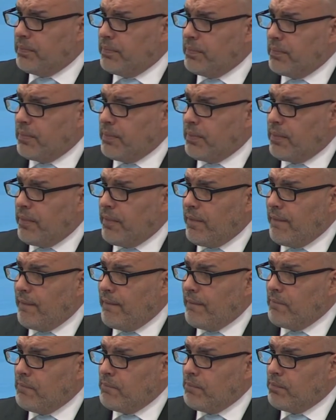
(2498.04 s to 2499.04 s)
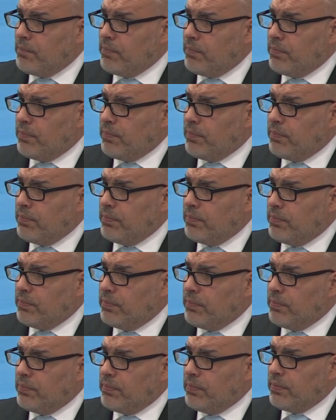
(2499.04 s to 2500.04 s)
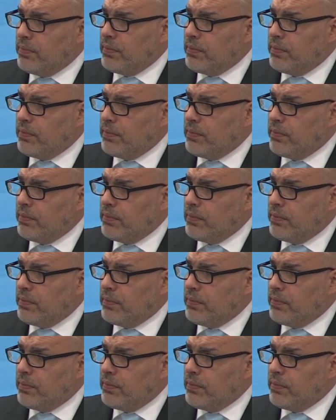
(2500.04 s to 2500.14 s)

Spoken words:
Nobody speaks.